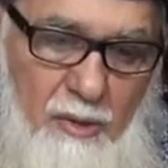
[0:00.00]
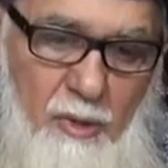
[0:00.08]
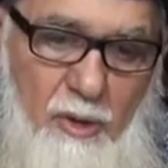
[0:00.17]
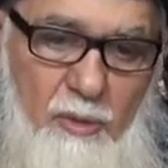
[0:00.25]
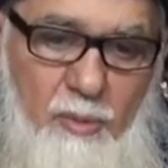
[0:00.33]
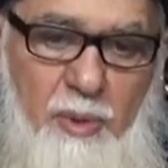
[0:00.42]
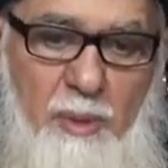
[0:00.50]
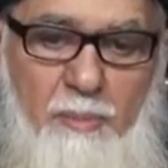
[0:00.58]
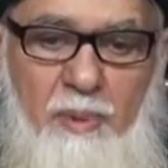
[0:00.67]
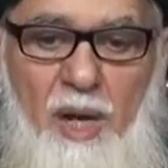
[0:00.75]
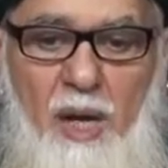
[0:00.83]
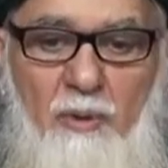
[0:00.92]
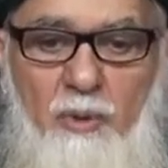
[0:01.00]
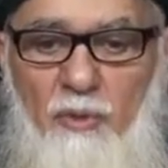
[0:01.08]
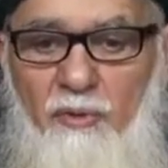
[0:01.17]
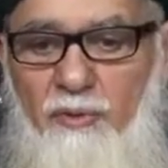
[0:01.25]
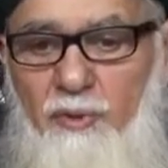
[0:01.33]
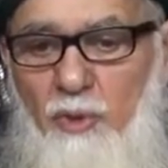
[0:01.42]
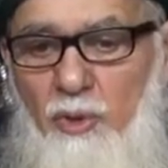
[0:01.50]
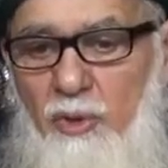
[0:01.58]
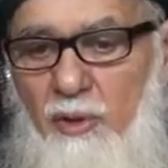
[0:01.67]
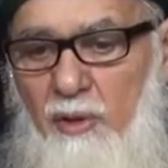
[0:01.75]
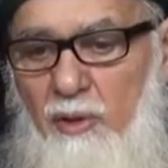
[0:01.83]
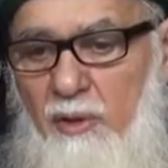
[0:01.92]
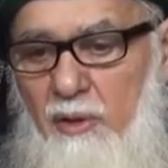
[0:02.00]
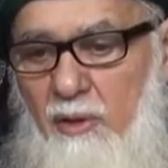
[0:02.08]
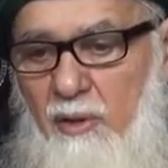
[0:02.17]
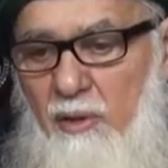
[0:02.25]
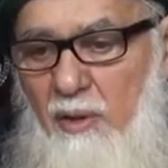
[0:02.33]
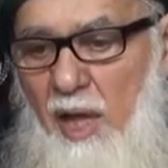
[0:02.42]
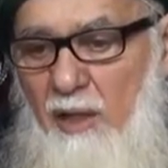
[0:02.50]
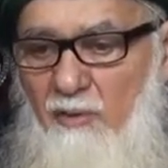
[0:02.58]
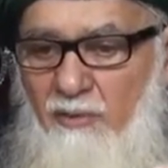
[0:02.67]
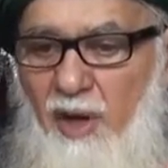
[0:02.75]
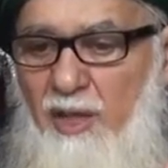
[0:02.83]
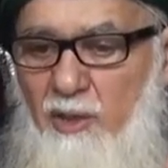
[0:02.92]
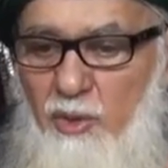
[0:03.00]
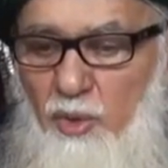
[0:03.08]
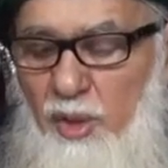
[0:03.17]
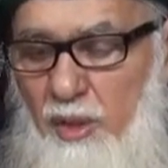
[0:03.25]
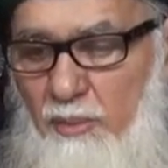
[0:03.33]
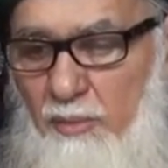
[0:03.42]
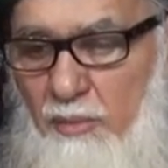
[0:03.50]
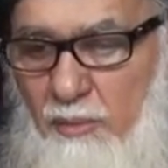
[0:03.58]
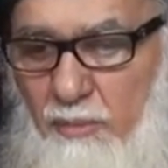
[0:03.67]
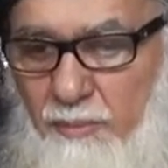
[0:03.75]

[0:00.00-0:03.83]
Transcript: Don't be proud of your advice to him.